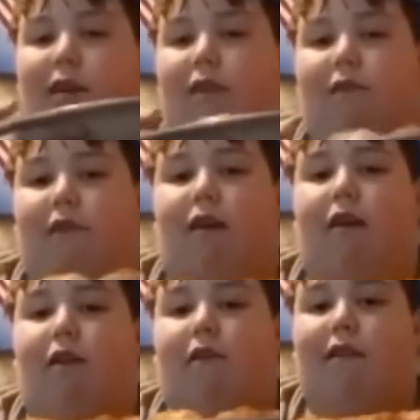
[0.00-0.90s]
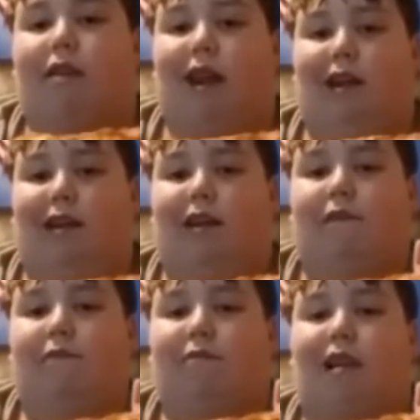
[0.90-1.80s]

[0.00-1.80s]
it was very, very tasty.